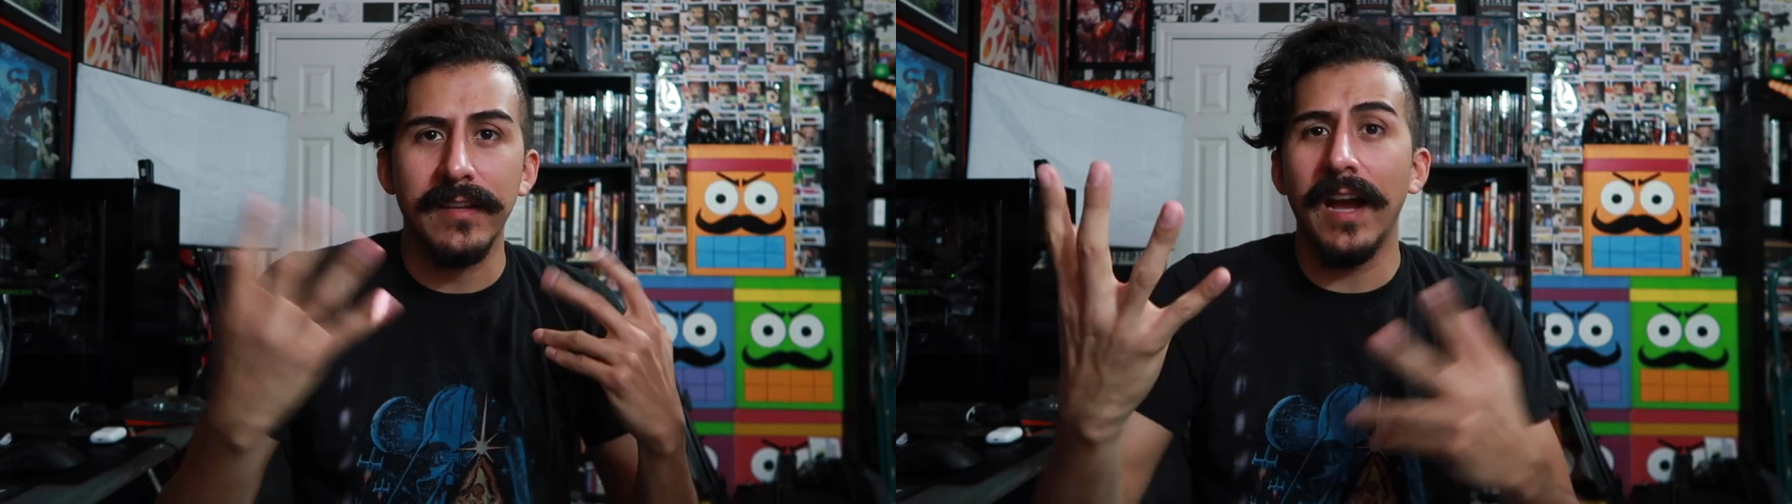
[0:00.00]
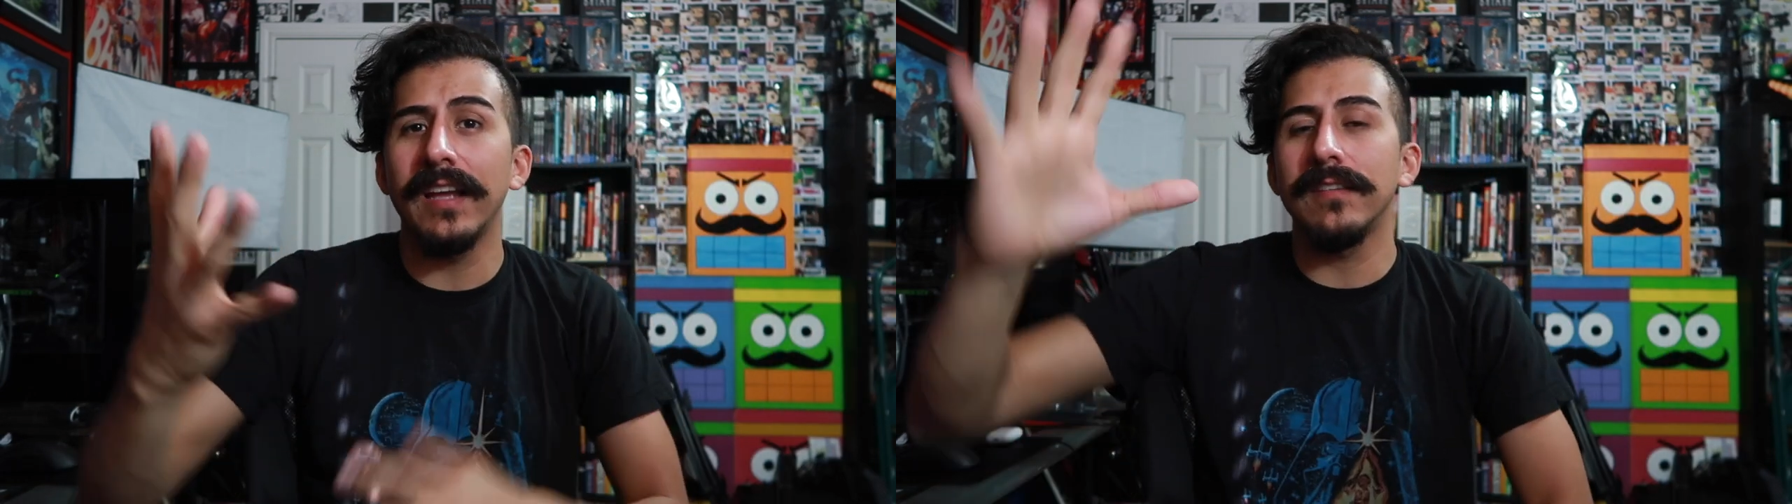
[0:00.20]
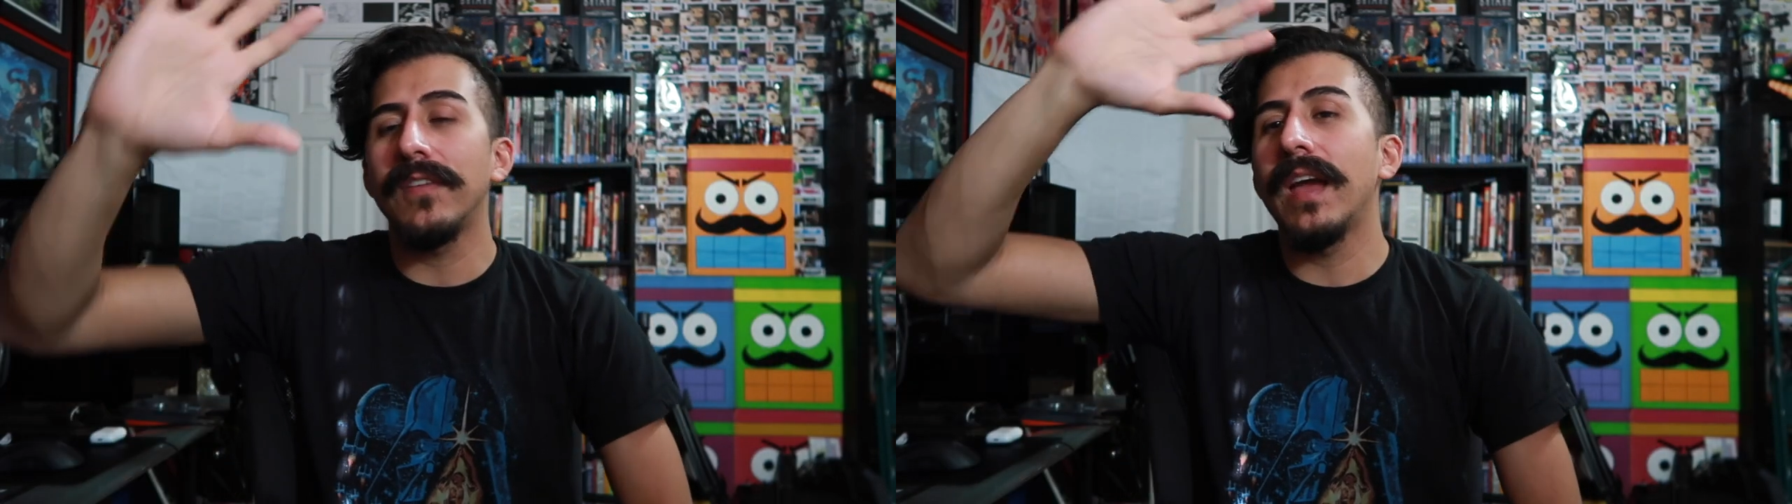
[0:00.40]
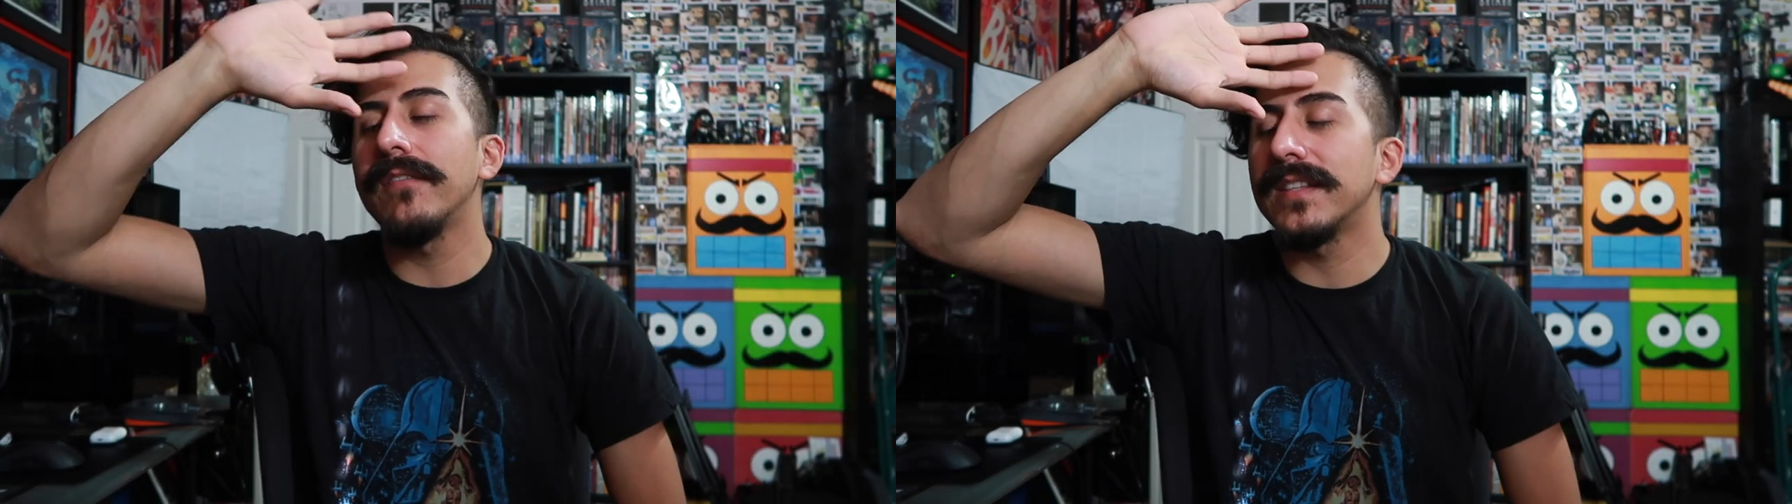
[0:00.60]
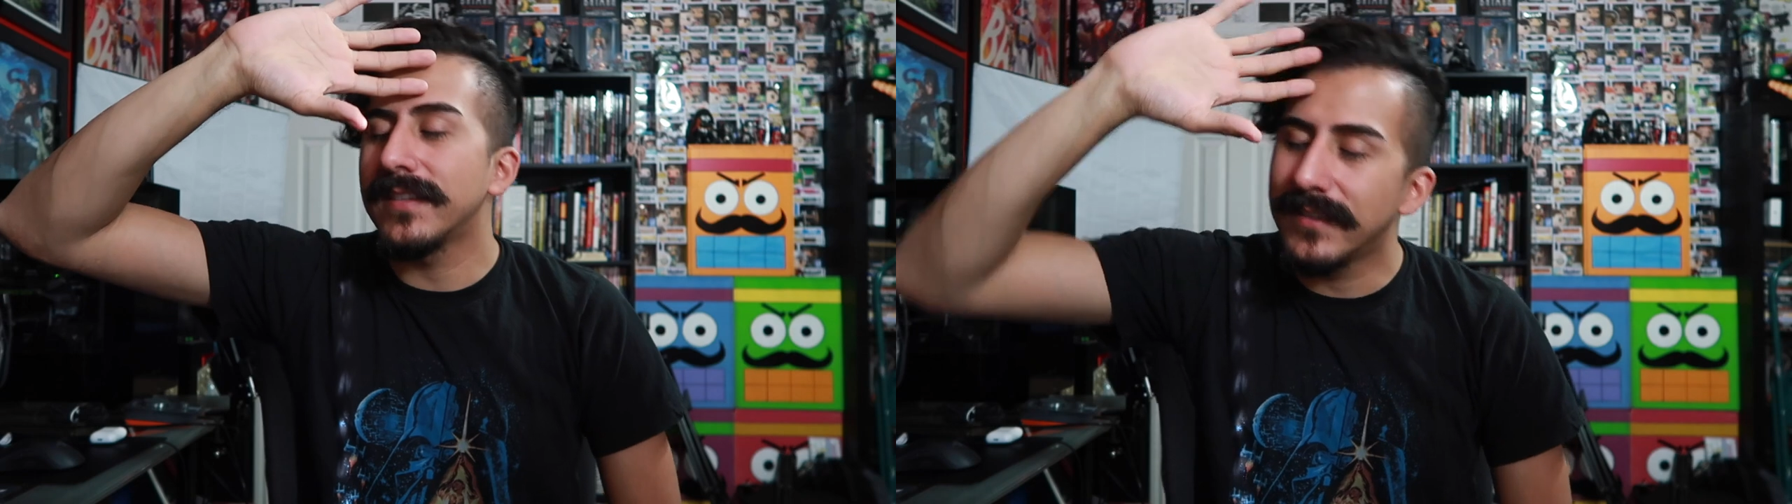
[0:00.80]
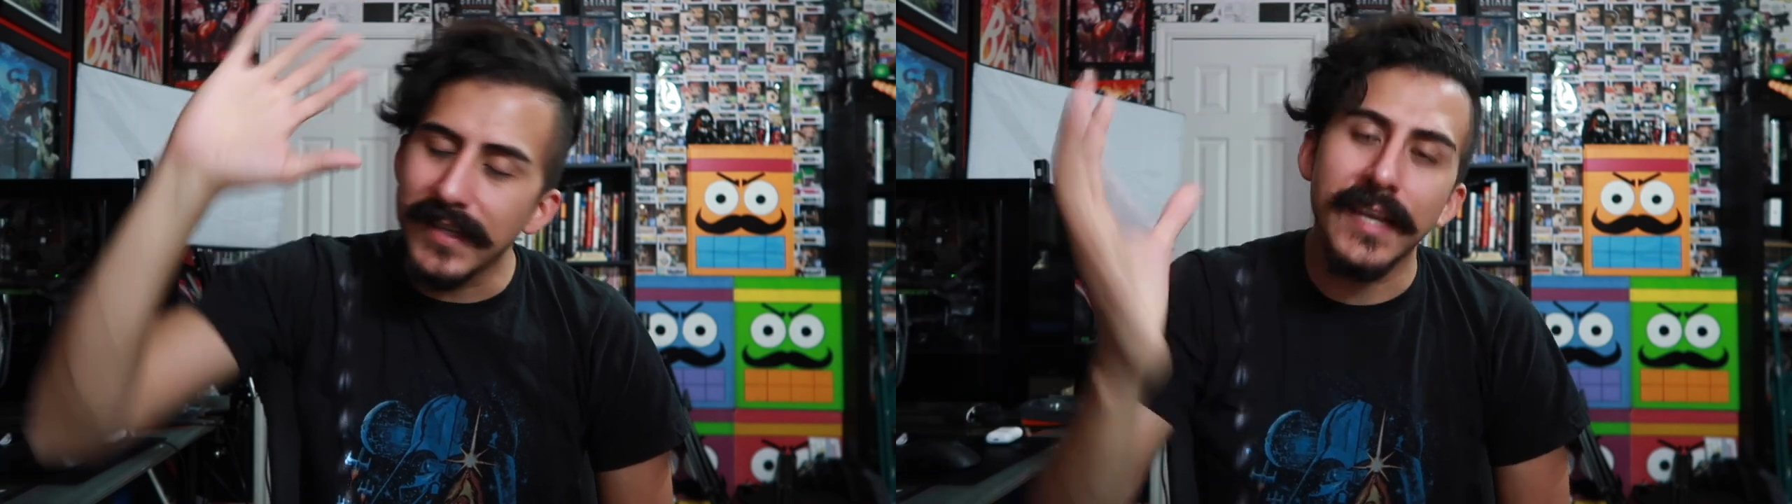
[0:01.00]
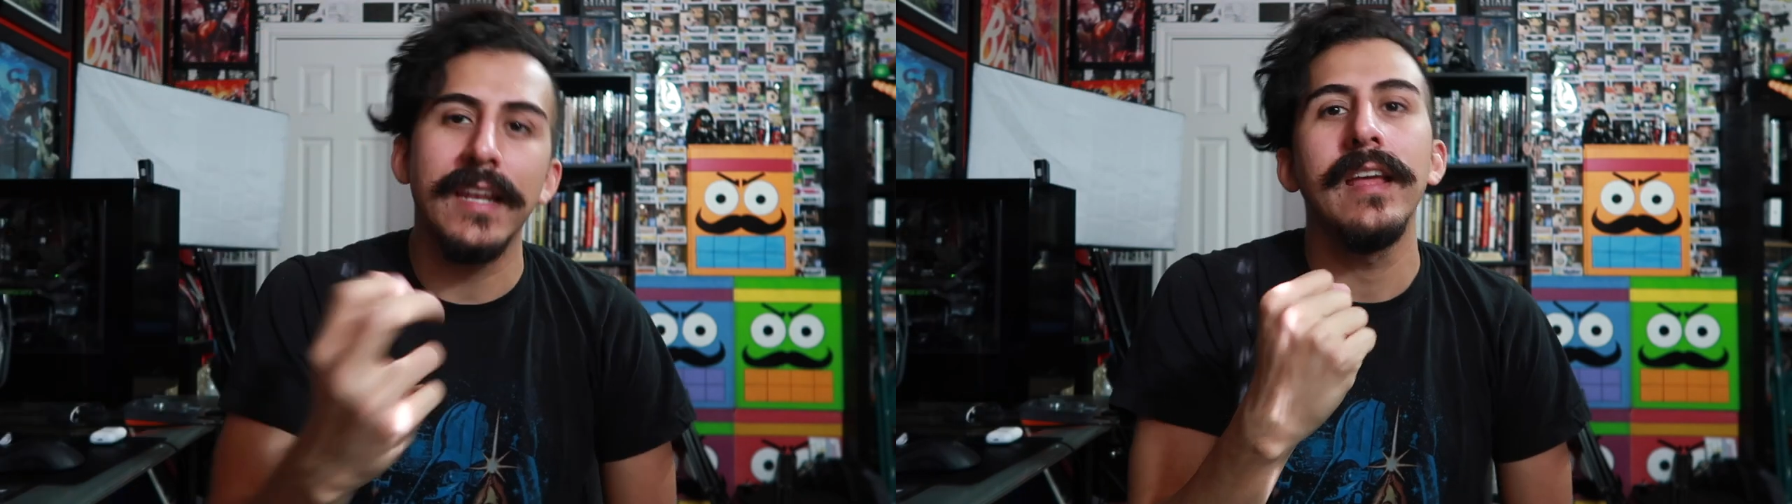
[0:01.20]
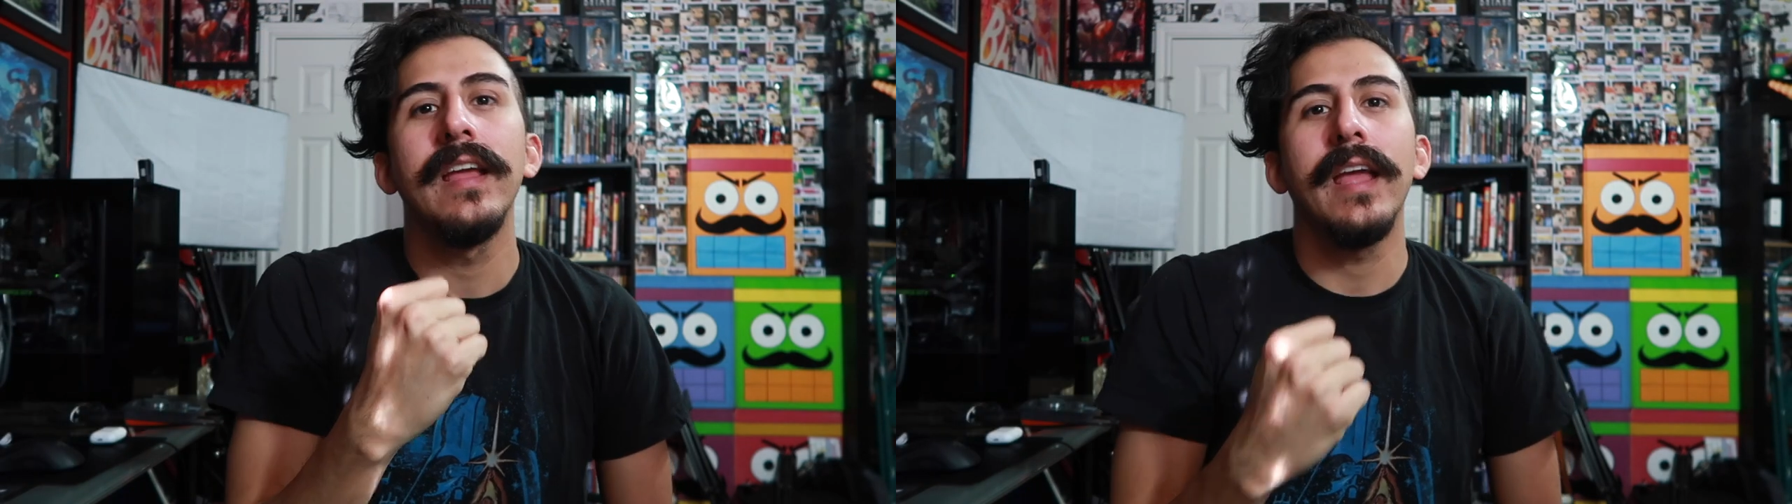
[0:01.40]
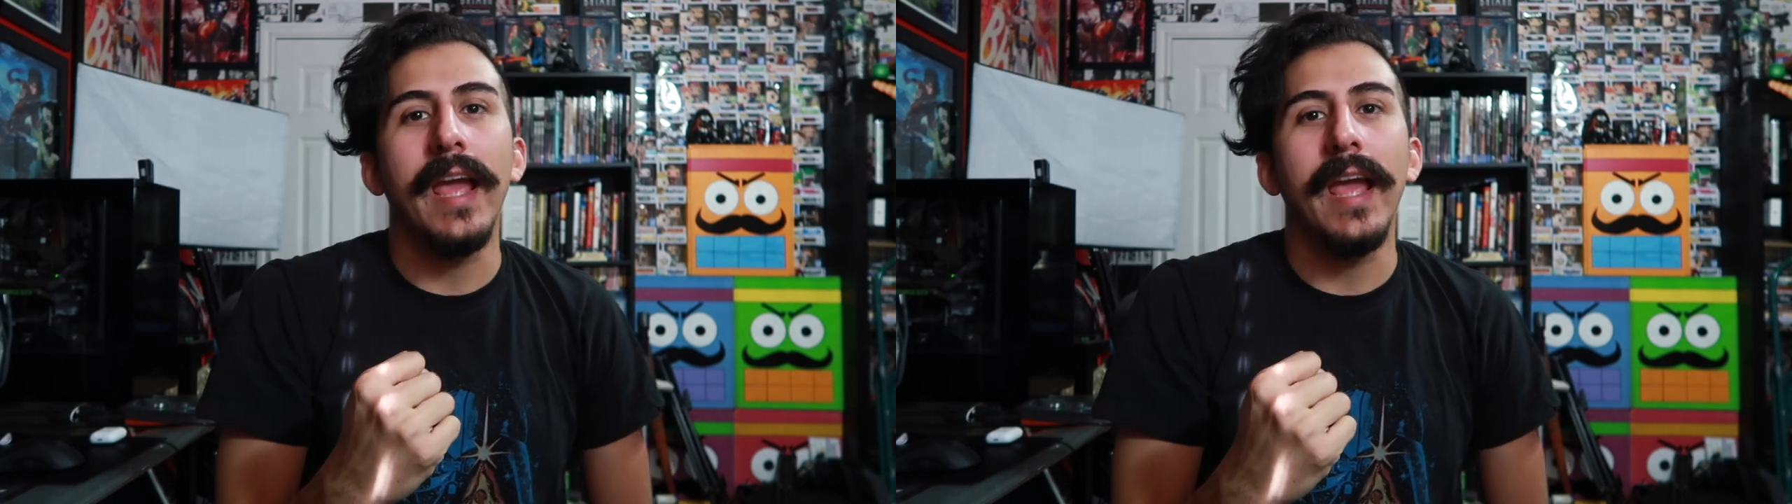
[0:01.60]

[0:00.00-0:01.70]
Guys, if you haven't seen